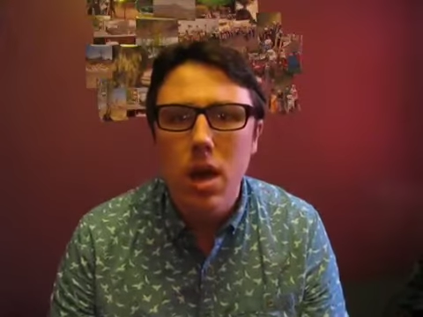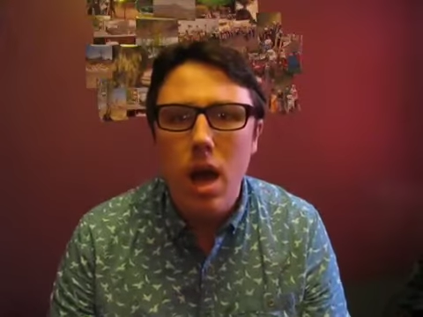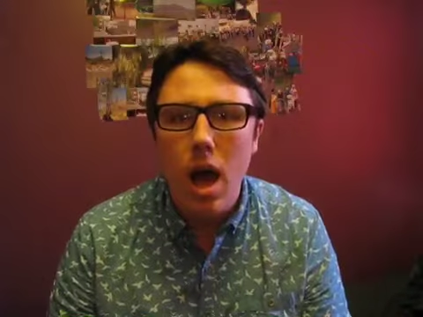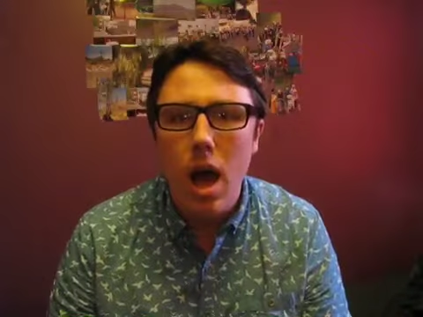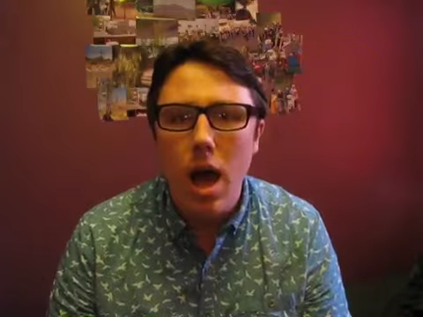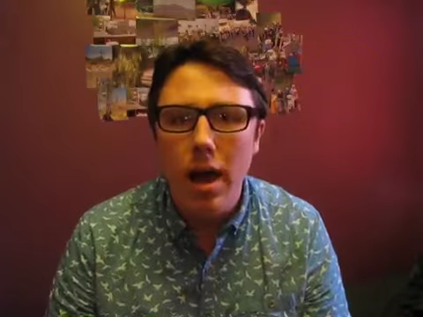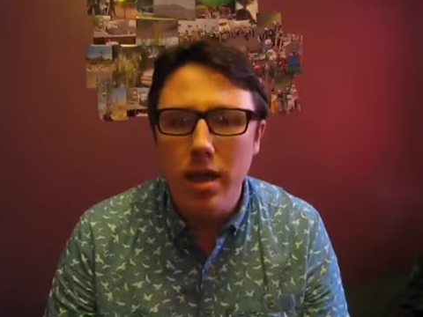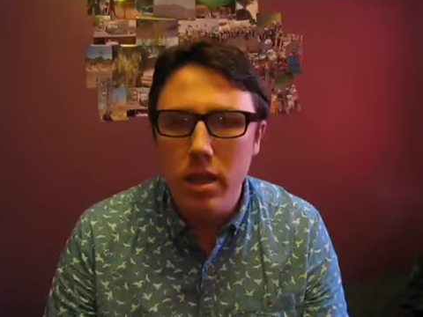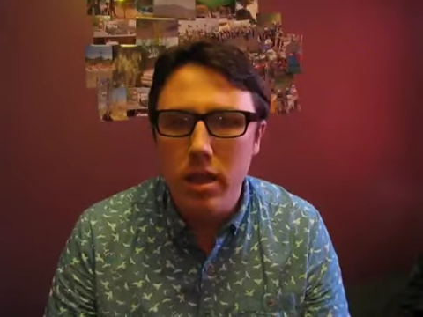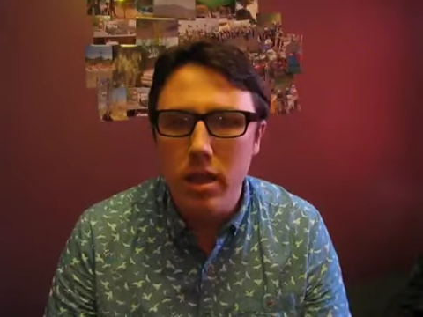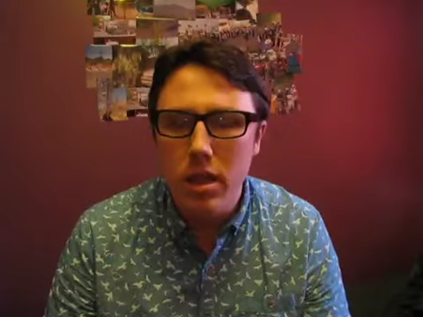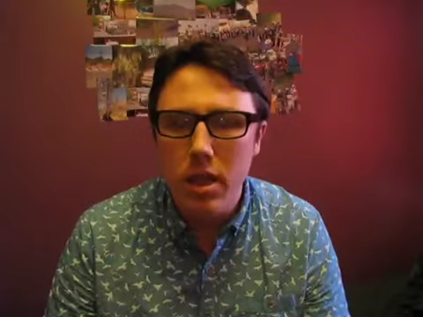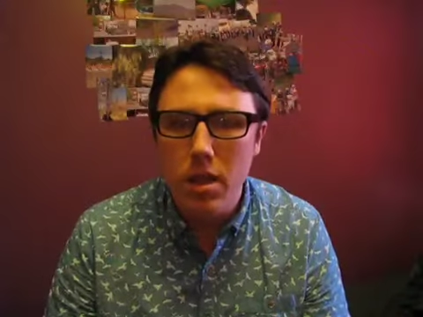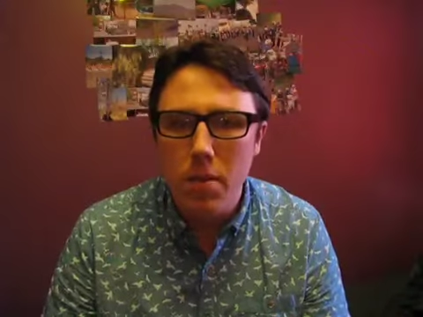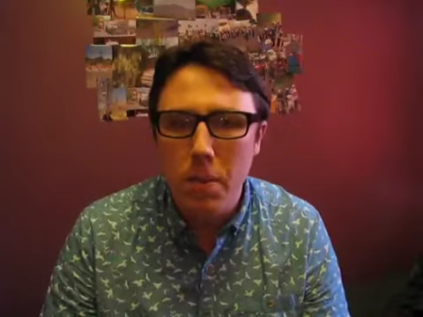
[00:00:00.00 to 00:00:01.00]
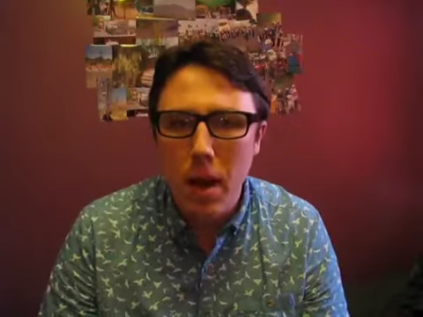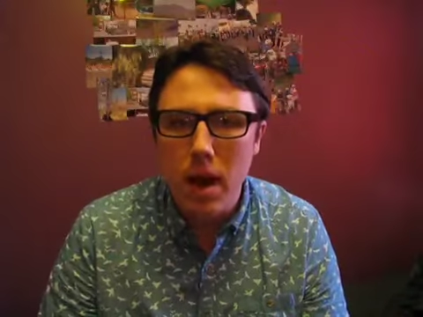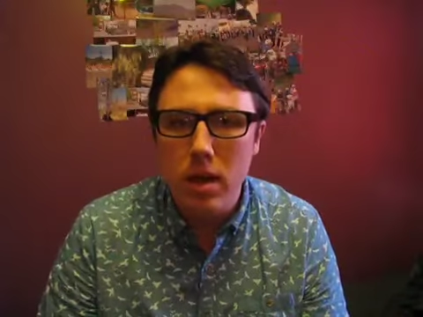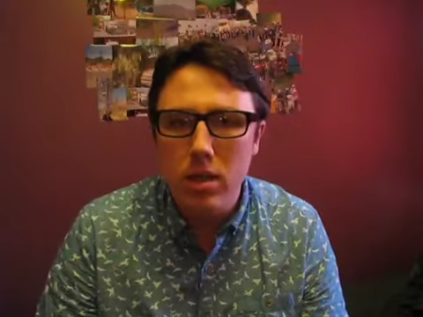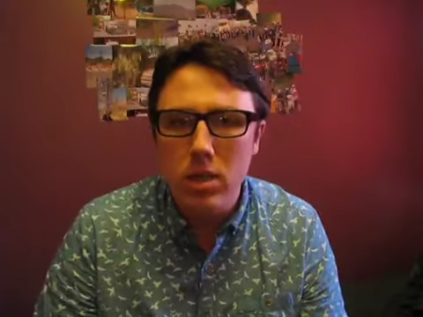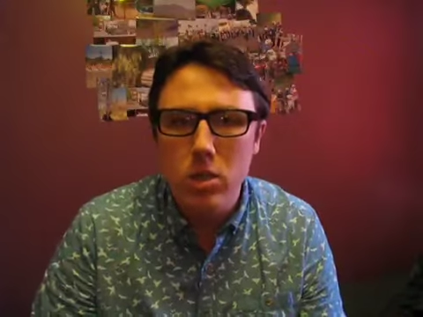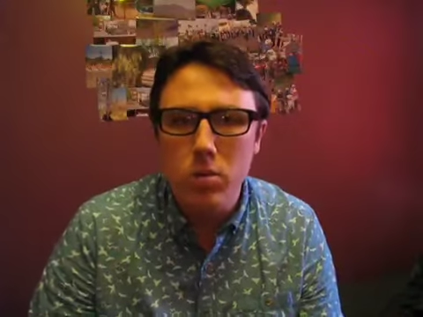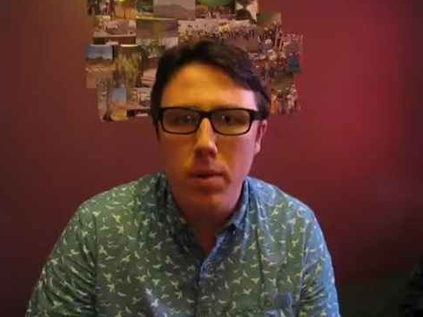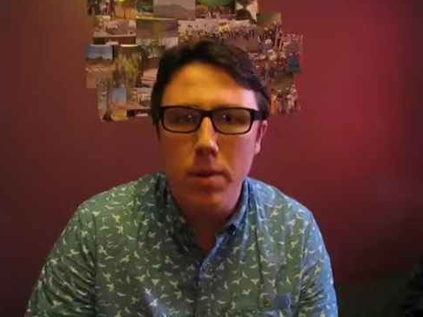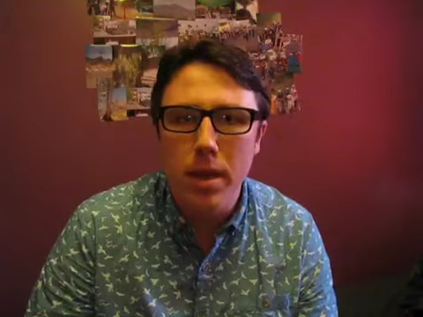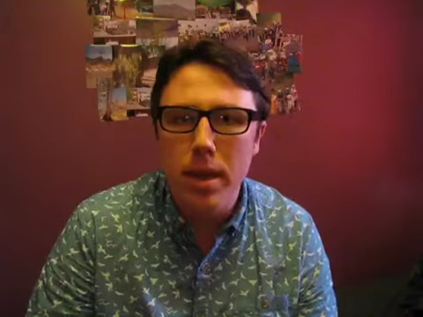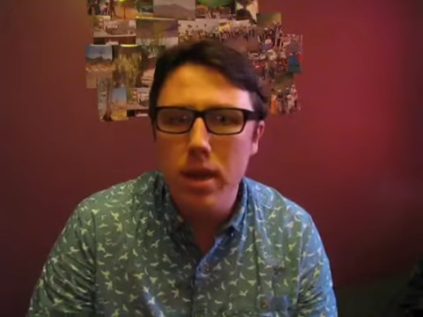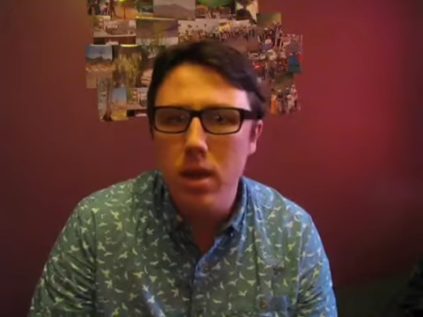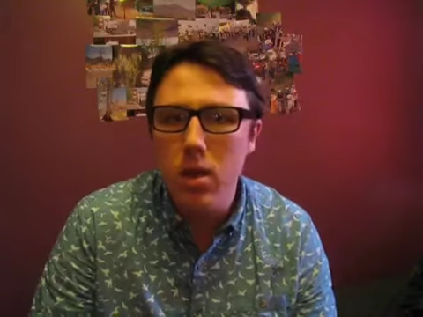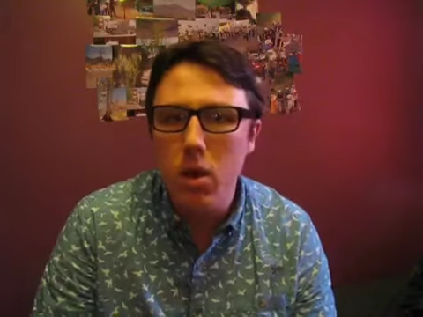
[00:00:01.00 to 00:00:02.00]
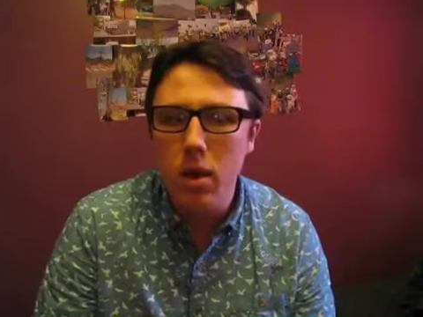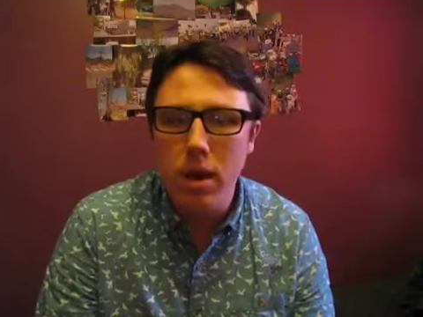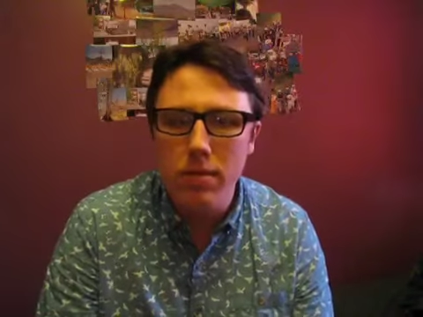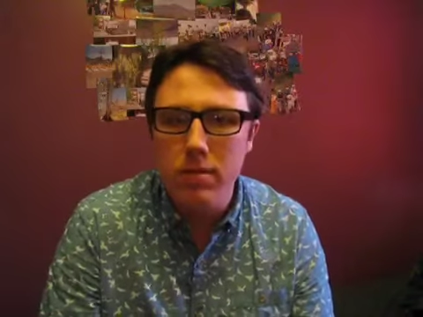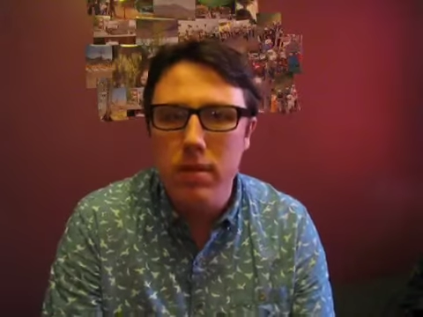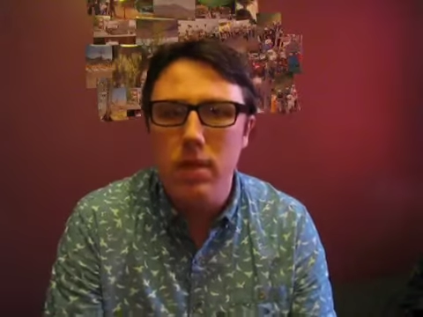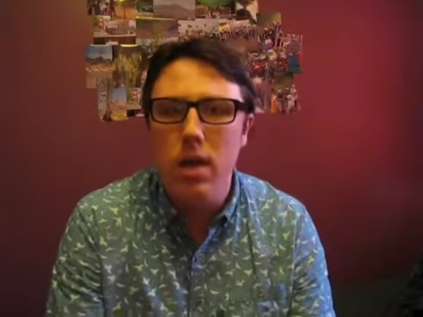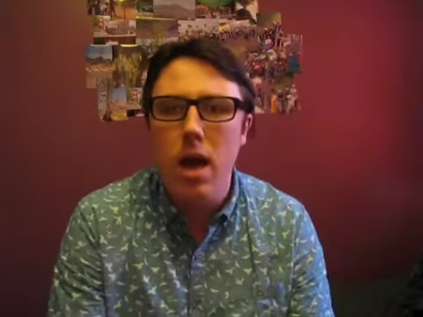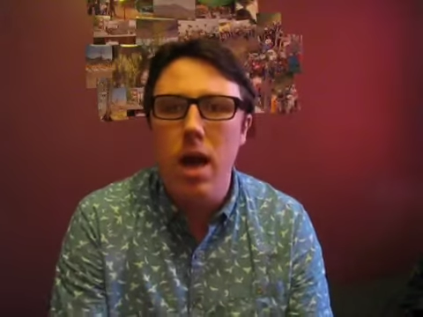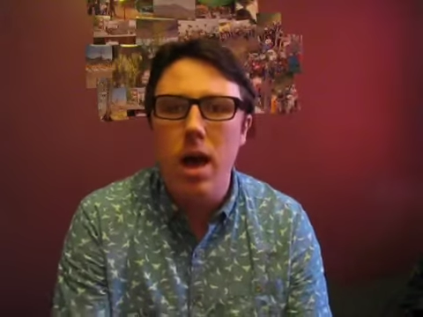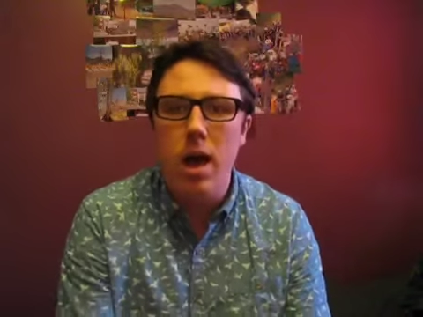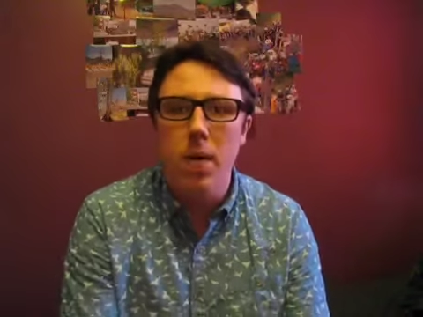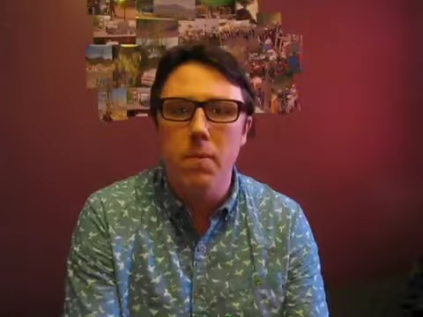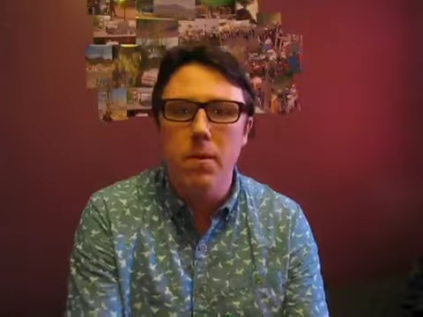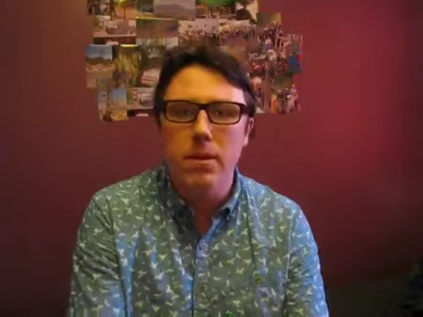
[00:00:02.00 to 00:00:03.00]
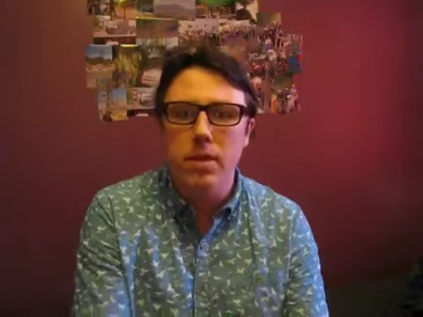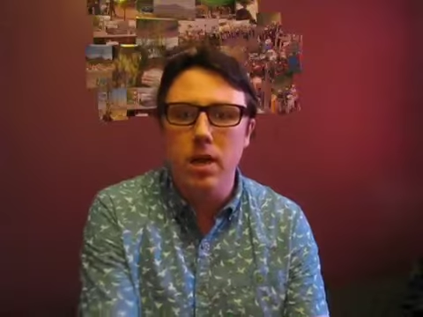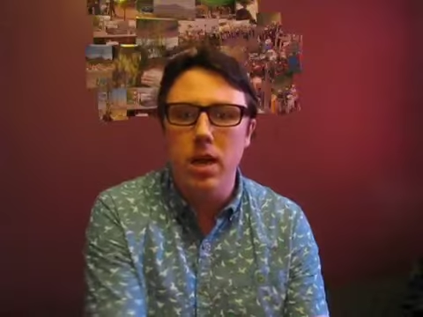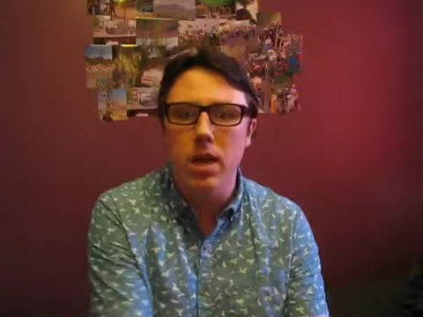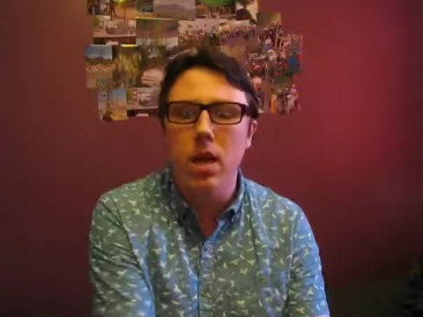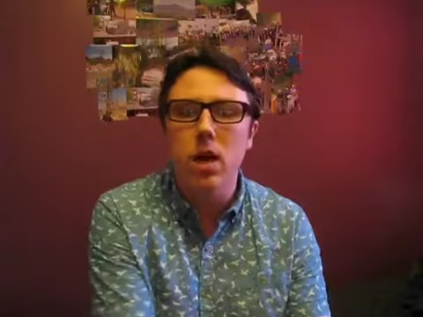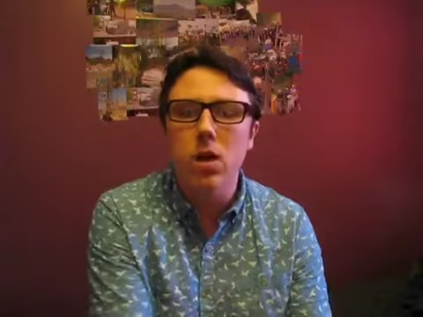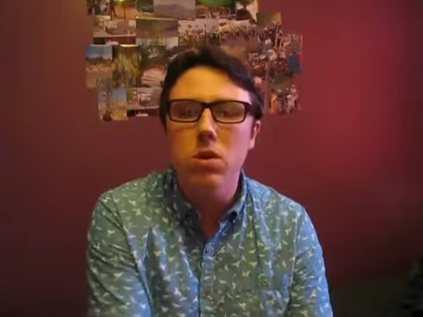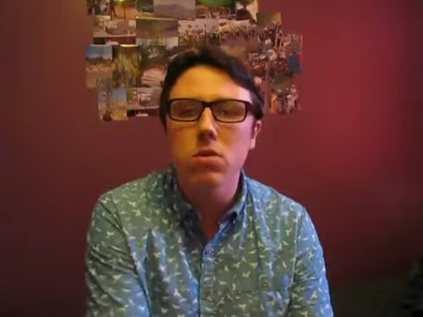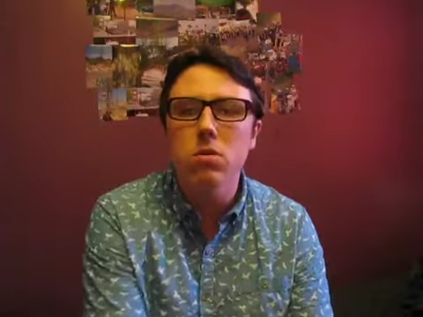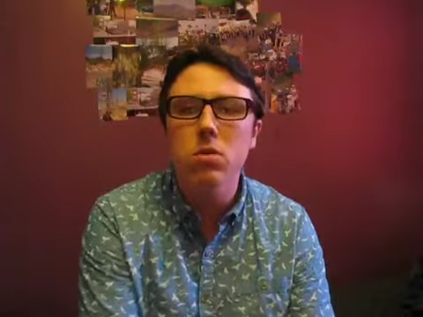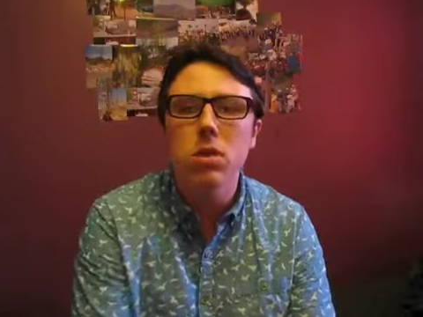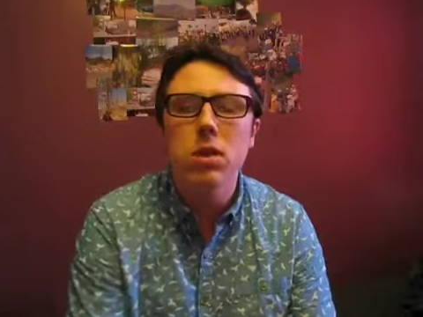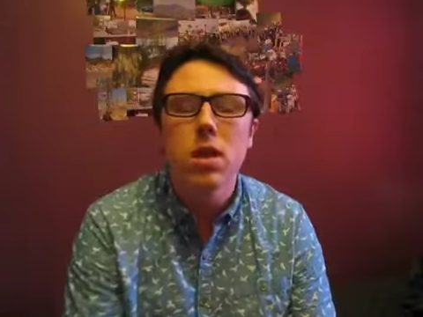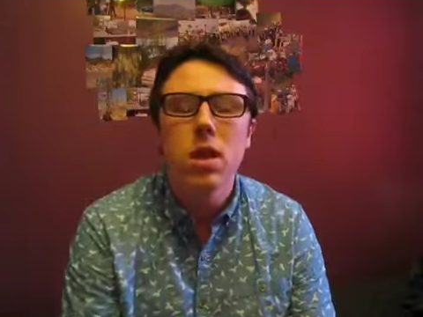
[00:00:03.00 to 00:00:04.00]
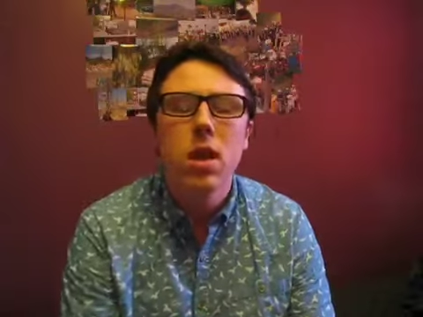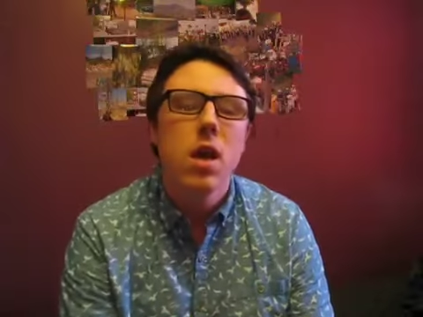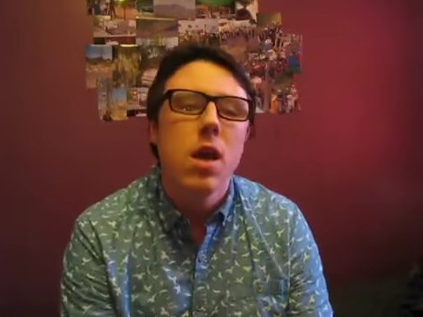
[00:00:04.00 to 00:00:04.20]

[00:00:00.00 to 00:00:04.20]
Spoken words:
in the past when he got left at his aunt and uncle's,